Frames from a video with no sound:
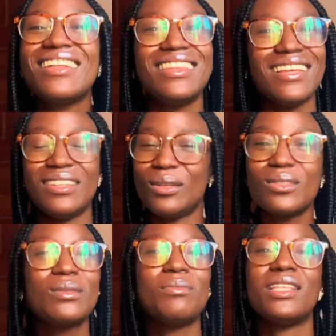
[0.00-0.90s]
then it
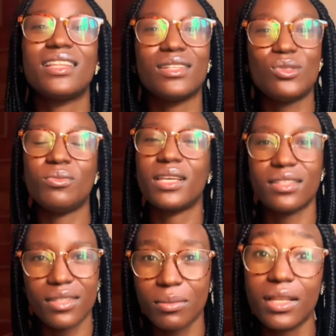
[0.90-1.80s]
doesn't mean that you'll be
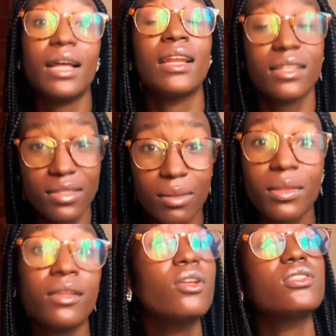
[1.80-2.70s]
exempted. And at the same
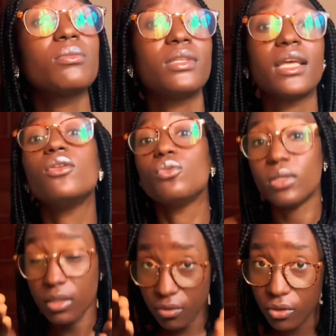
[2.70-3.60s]
time, it doesn't mean that it will be
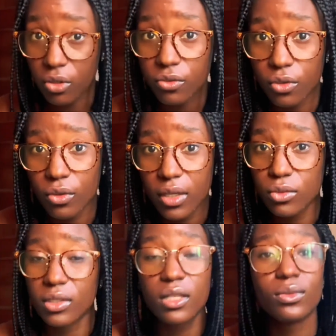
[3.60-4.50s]
difficult for you as
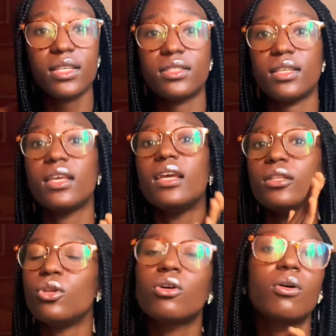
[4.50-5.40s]
well. That's why I say,
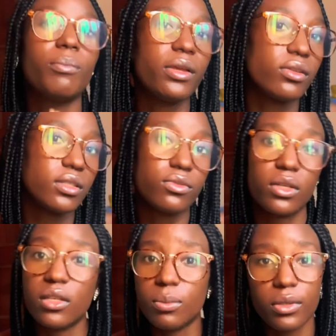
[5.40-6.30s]
don't compare yourself to
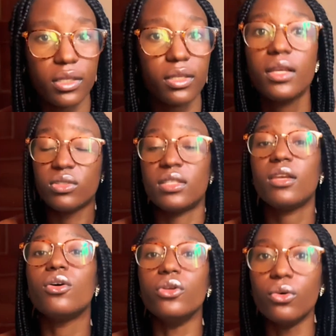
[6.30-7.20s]
anybody. Stay
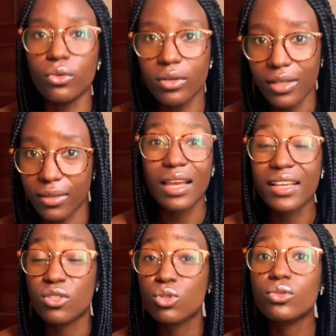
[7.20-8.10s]
on your own lane. I
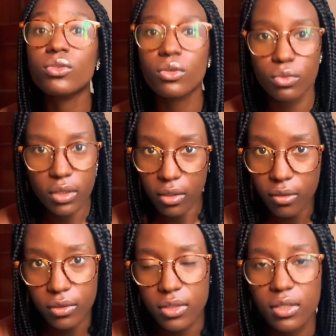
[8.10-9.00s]
struggled a
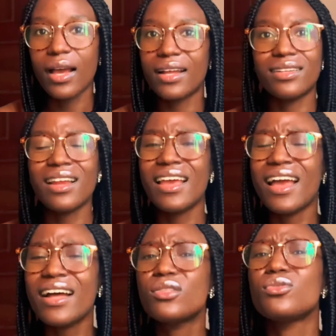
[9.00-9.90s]
lot and I
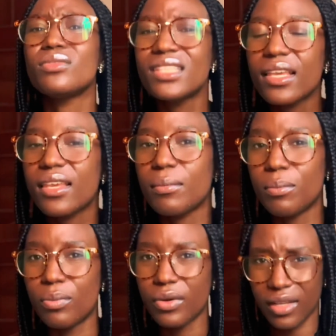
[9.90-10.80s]
had to take a
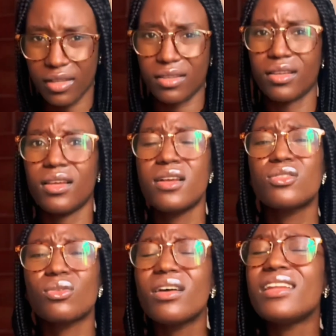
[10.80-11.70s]
break.
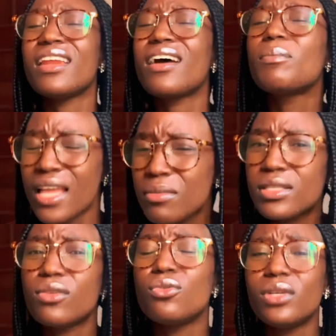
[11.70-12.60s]
So there are times
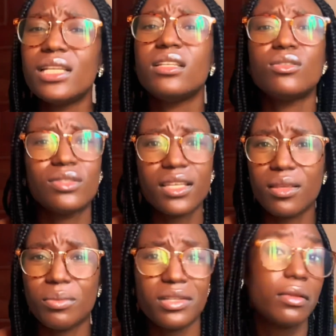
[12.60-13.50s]
that you really need to take
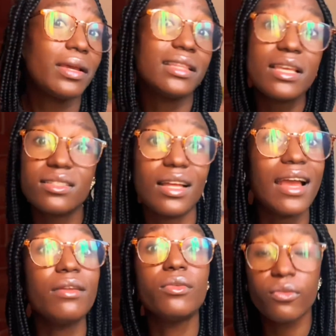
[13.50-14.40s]
a break. There were days that
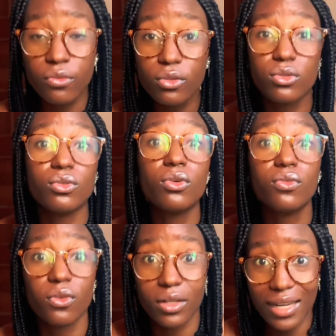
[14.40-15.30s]
I refused to go
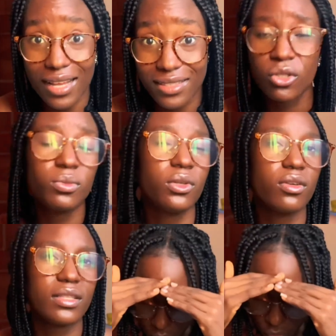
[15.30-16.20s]
for class just
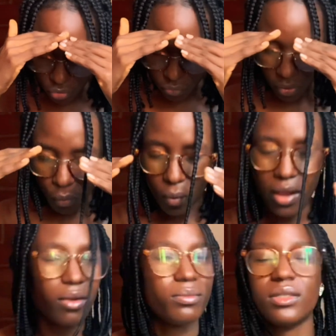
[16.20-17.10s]
because I was
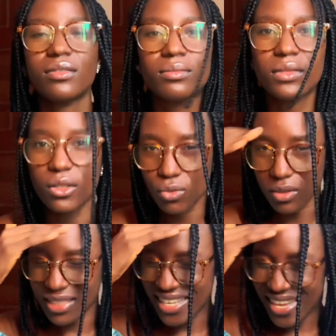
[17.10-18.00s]
overwhelmed. It
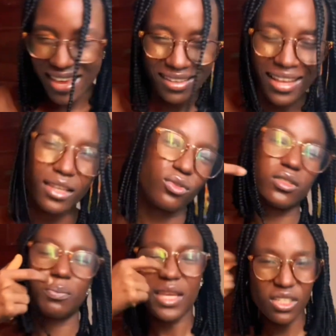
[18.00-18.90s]
was here, like it was
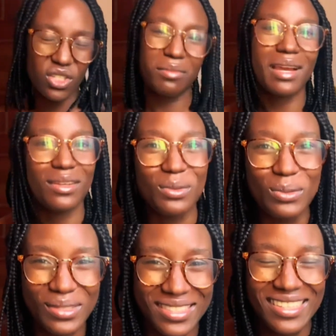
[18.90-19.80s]
pinching my
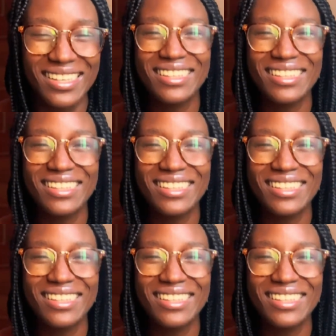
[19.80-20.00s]
nose.